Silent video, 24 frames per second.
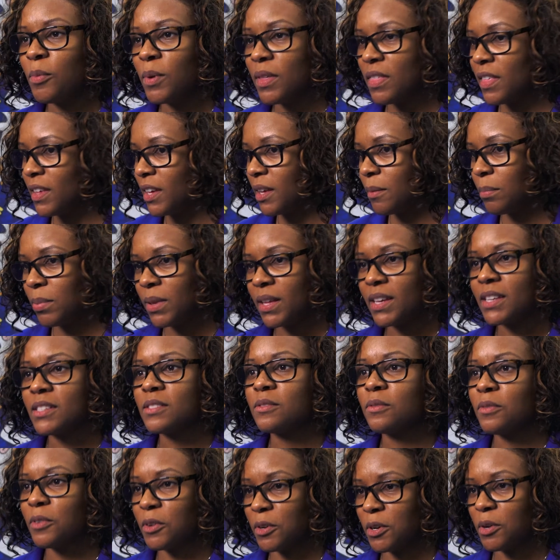We think it plays
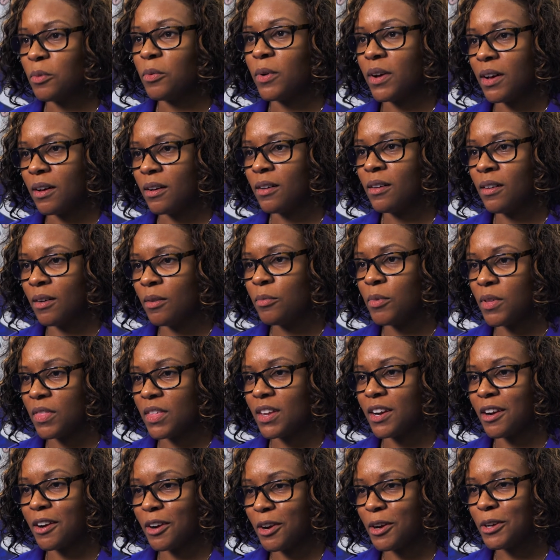very well
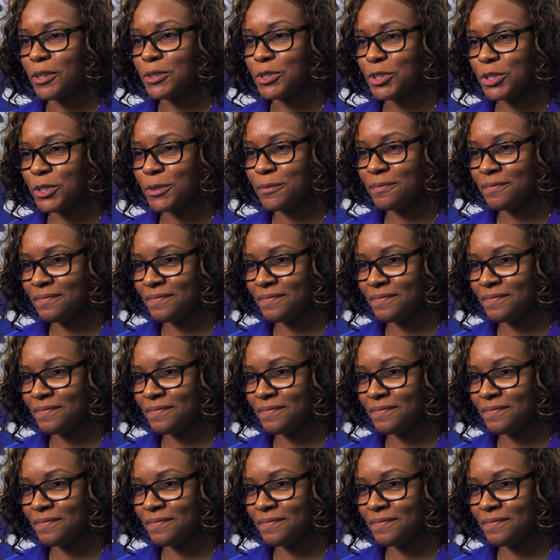within our culture.